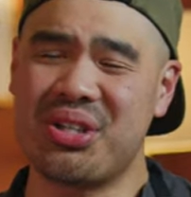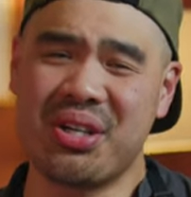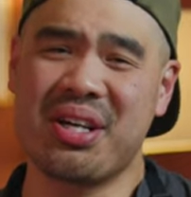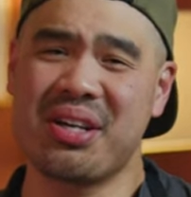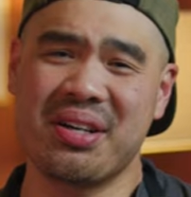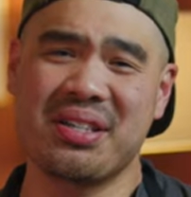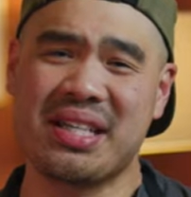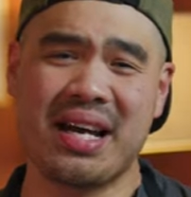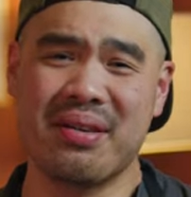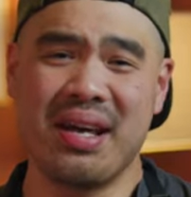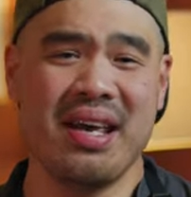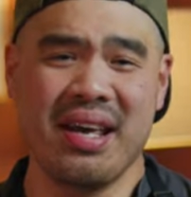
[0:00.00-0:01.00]
cook here in
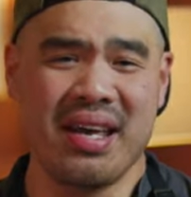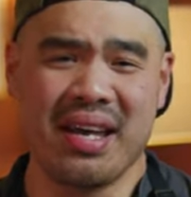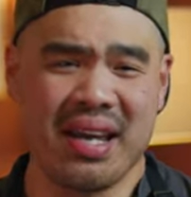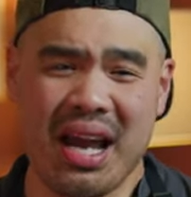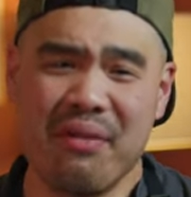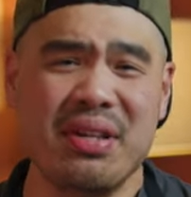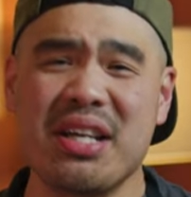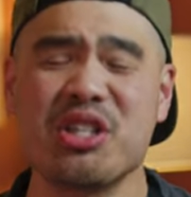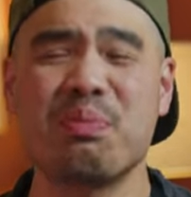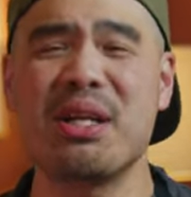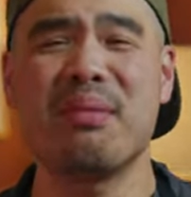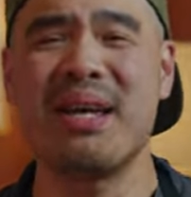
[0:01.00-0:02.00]
town.
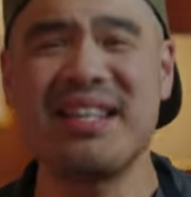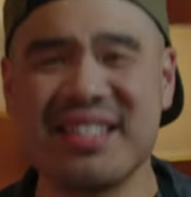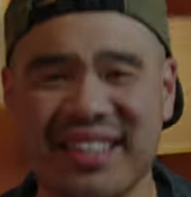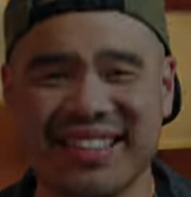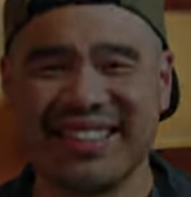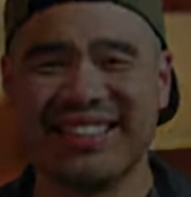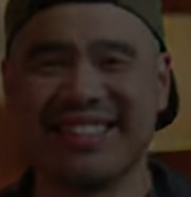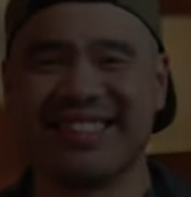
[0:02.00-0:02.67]
Everything's been amazing.